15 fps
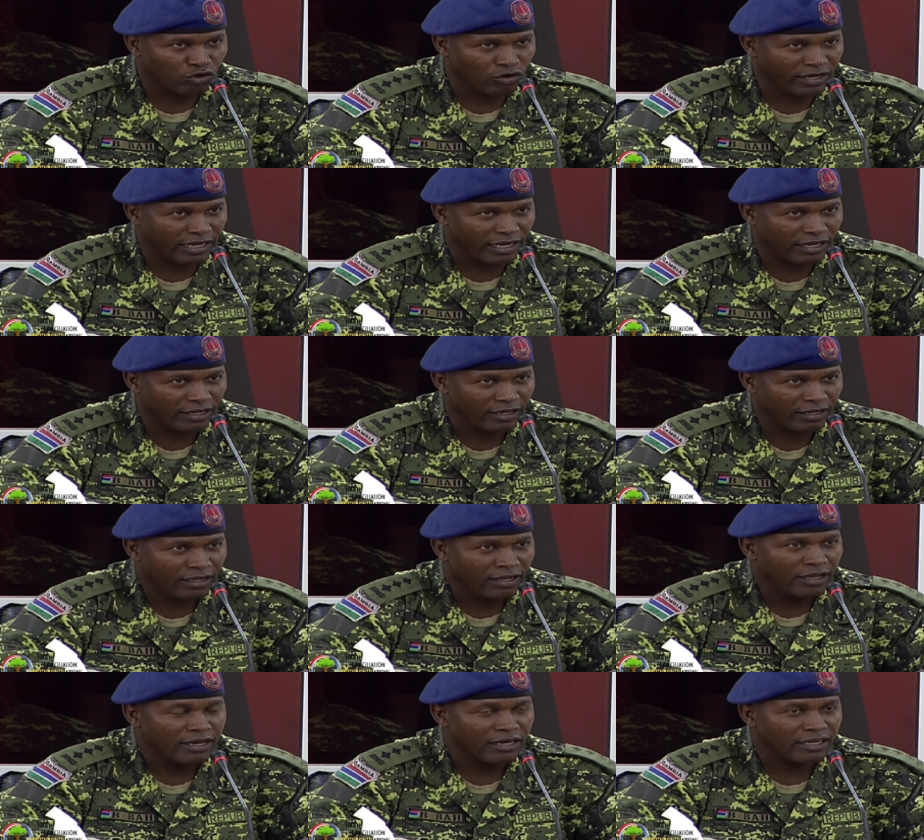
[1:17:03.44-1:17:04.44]
other,
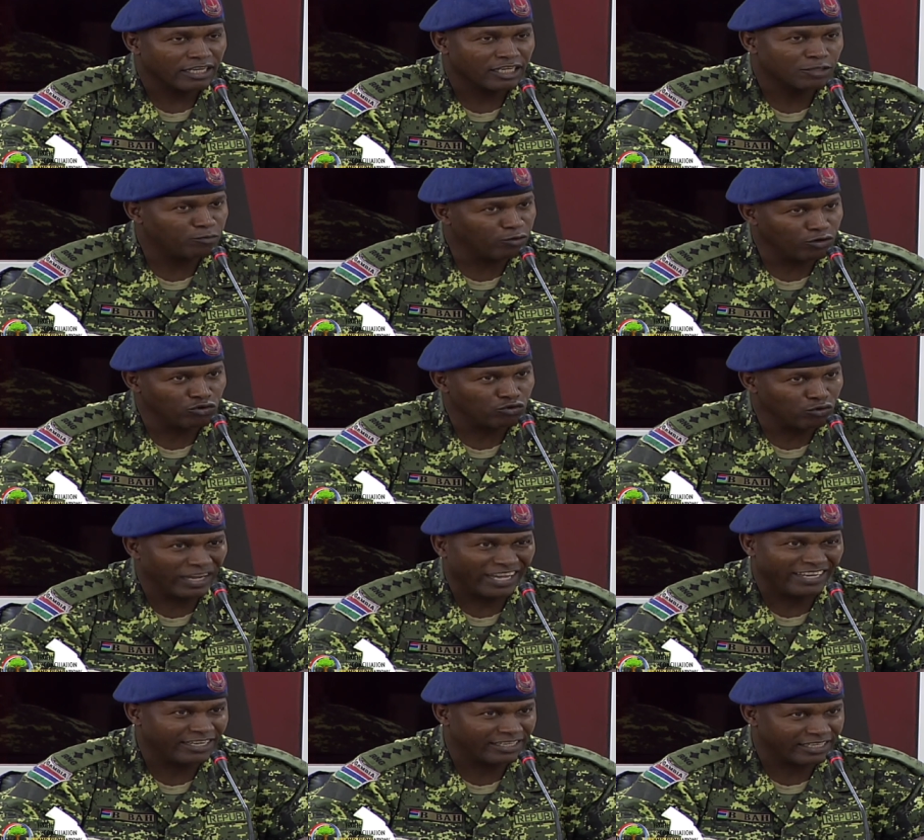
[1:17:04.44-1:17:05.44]
respond to
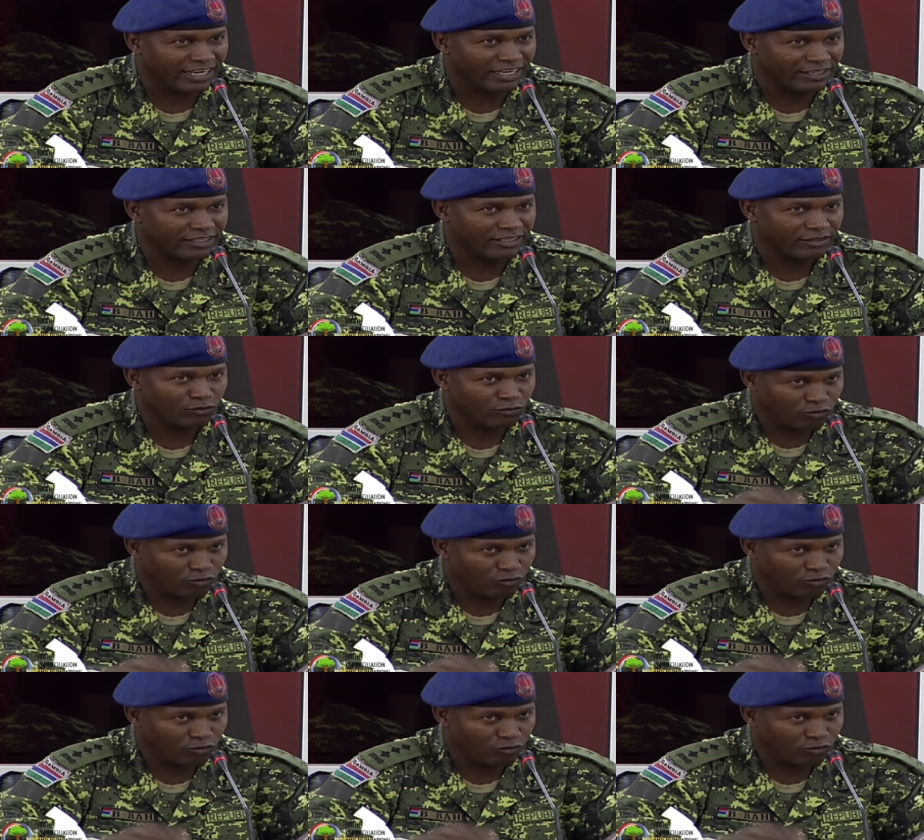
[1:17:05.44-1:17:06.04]
any threat